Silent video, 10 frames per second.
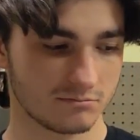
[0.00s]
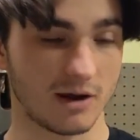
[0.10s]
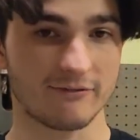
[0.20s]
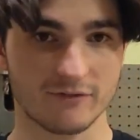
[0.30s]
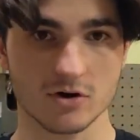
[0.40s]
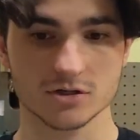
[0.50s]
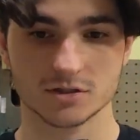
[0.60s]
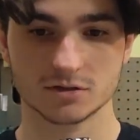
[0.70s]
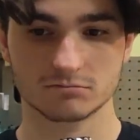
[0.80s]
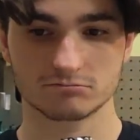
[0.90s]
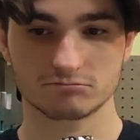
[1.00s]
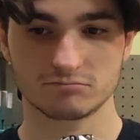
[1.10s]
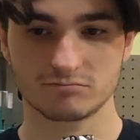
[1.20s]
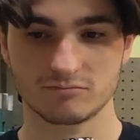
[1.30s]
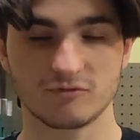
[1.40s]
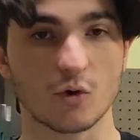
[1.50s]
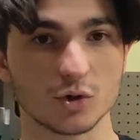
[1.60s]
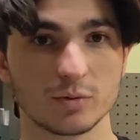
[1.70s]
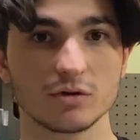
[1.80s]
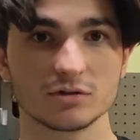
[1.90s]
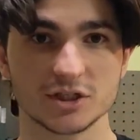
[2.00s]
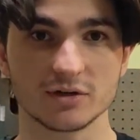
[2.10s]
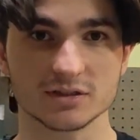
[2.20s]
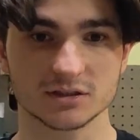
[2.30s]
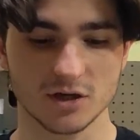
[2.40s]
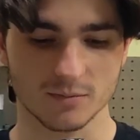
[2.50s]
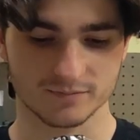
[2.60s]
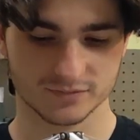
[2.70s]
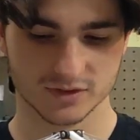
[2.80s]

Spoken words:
my first foldable geodesic dome.